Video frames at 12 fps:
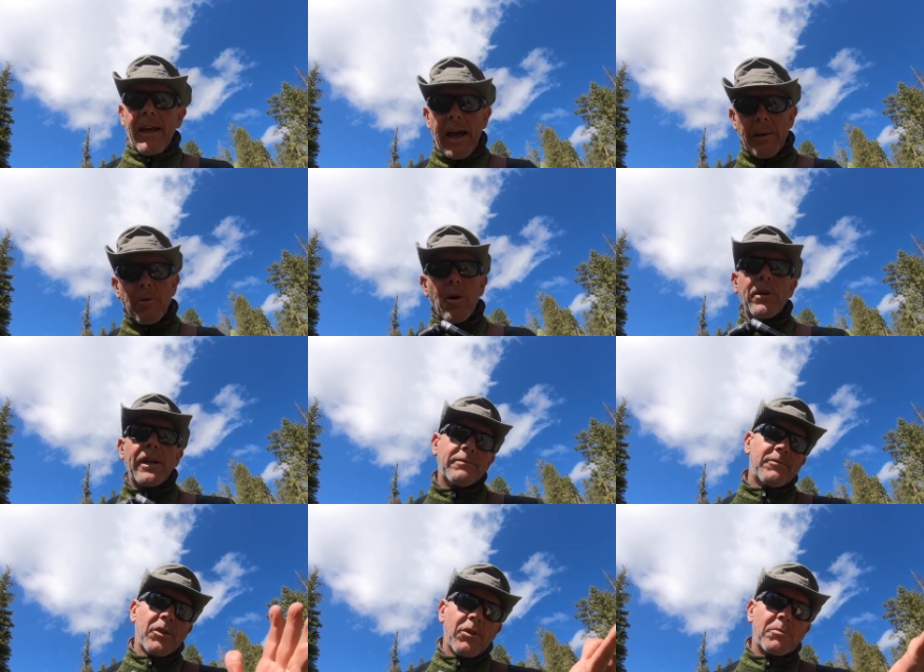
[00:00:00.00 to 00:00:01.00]
I broke
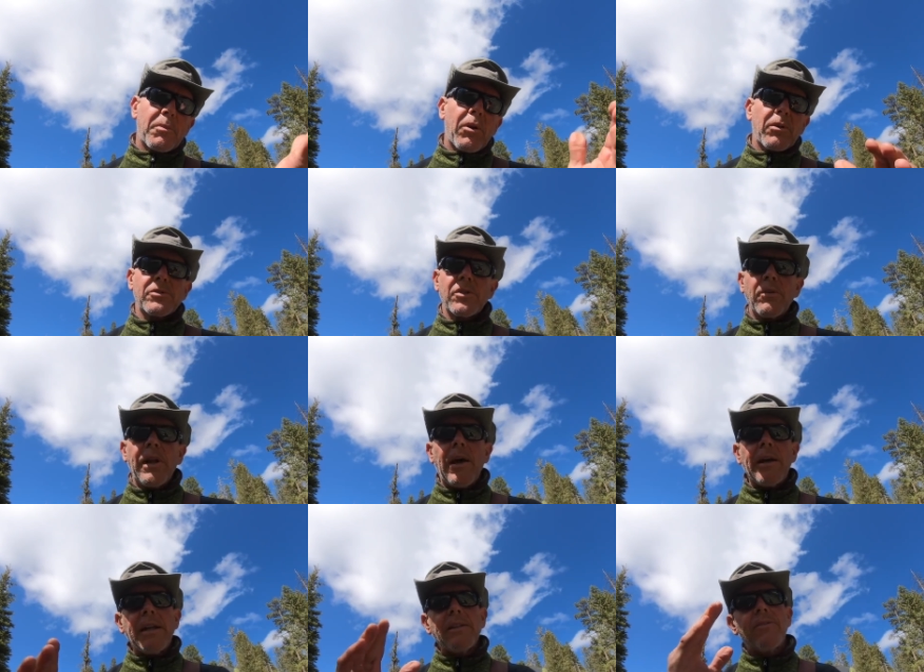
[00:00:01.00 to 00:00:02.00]
it, so it's broke. So now
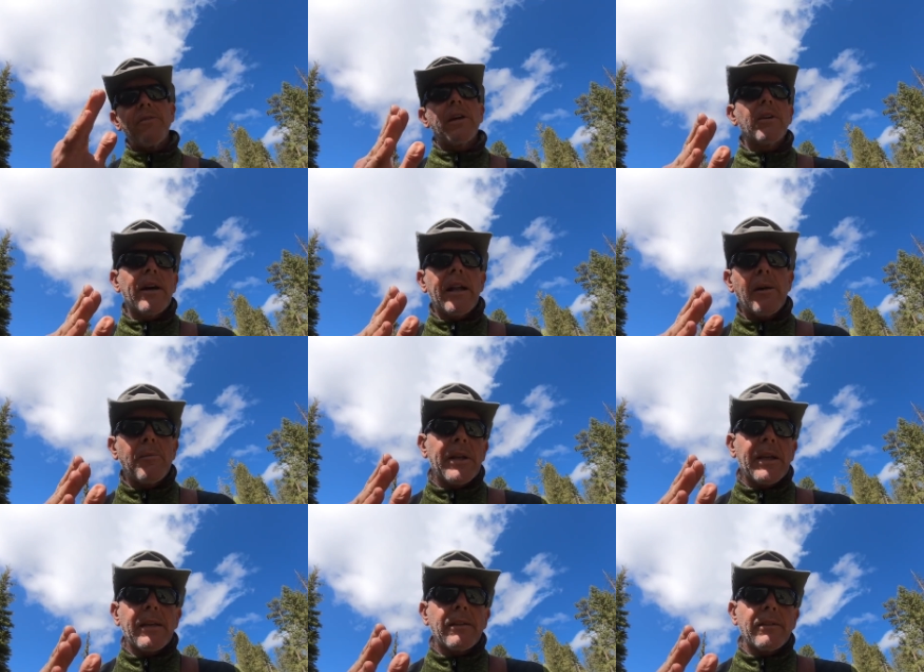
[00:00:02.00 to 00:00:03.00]
I need to figure out how I'm gonna
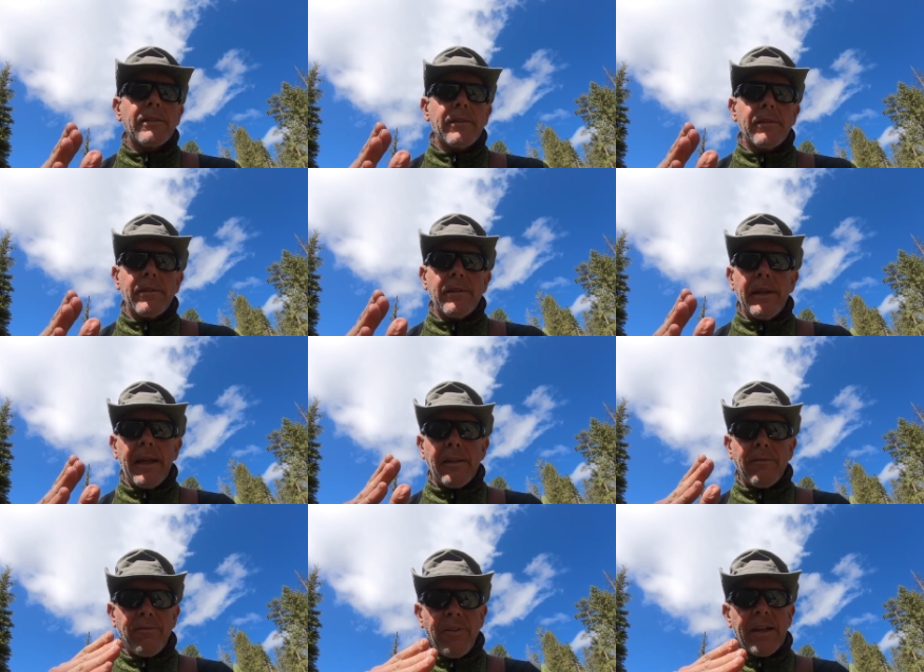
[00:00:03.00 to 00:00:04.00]
get it
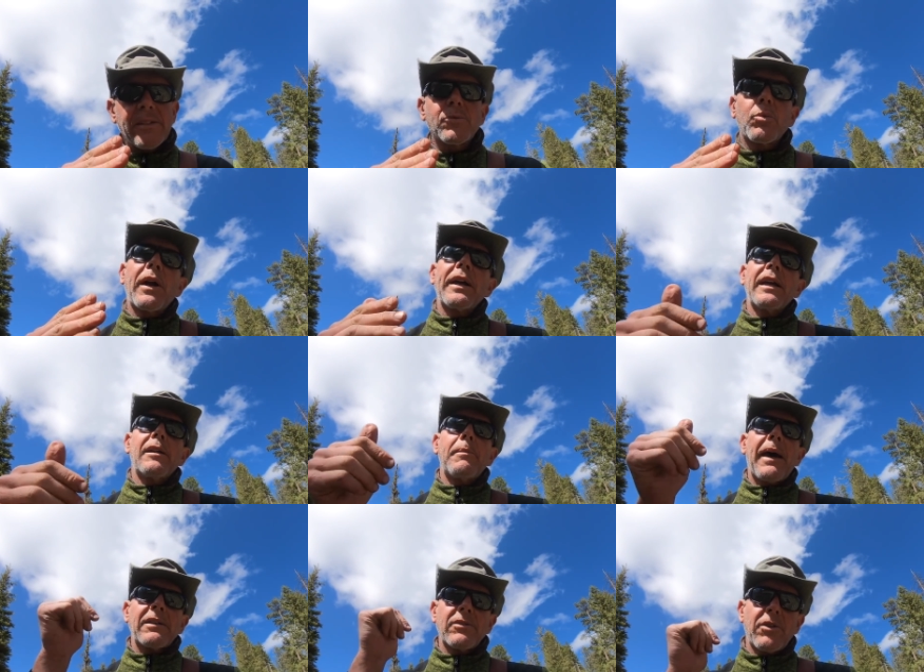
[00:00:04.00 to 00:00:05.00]
fixed where I can get it
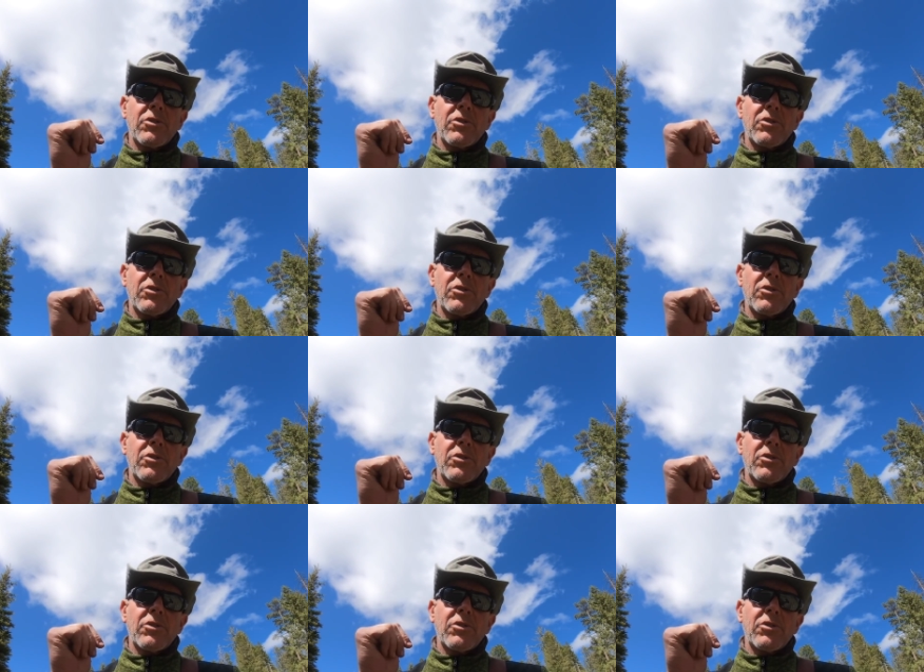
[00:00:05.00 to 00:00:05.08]
back to the